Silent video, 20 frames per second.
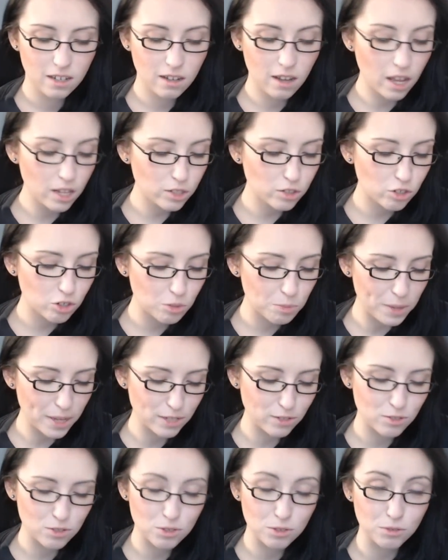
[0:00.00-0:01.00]
colored
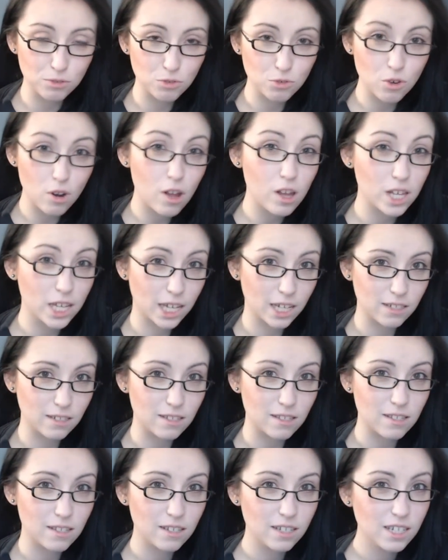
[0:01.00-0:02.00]
pencil
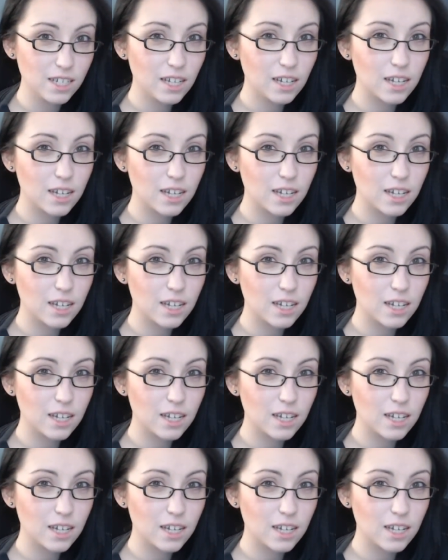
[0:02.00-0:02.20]
drawings,